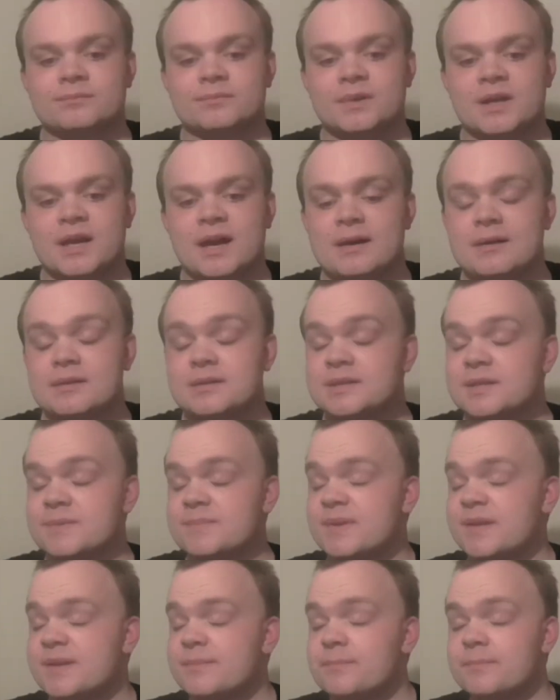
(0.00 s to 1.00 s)
How has it
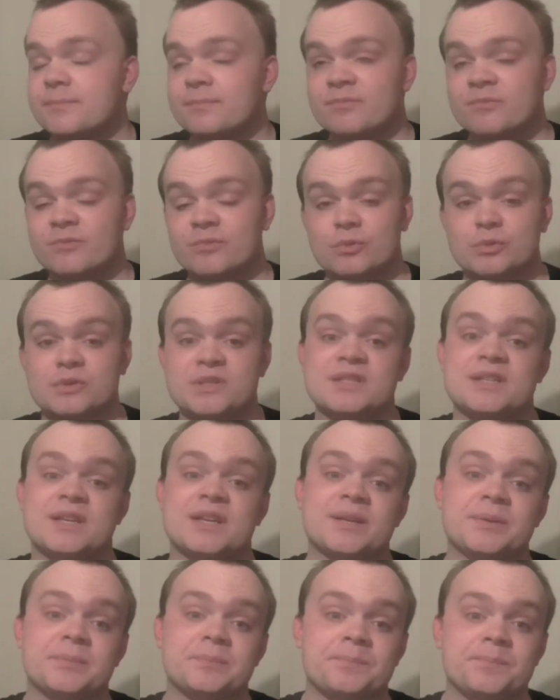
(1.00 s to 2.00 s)
been for
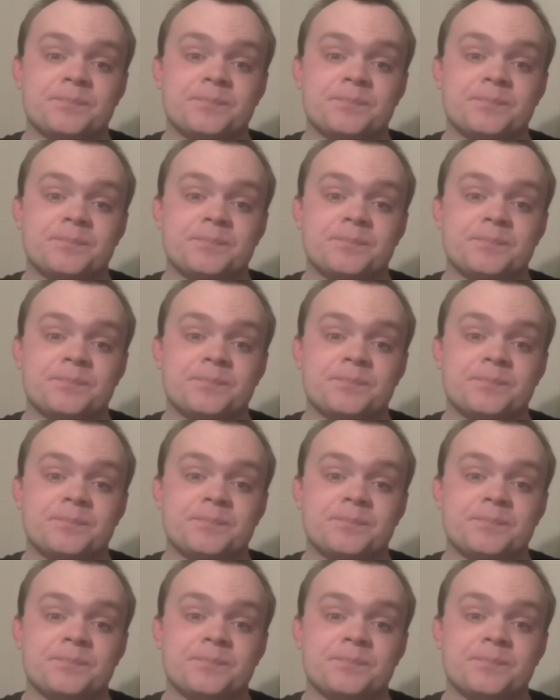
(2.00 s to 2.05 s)
today?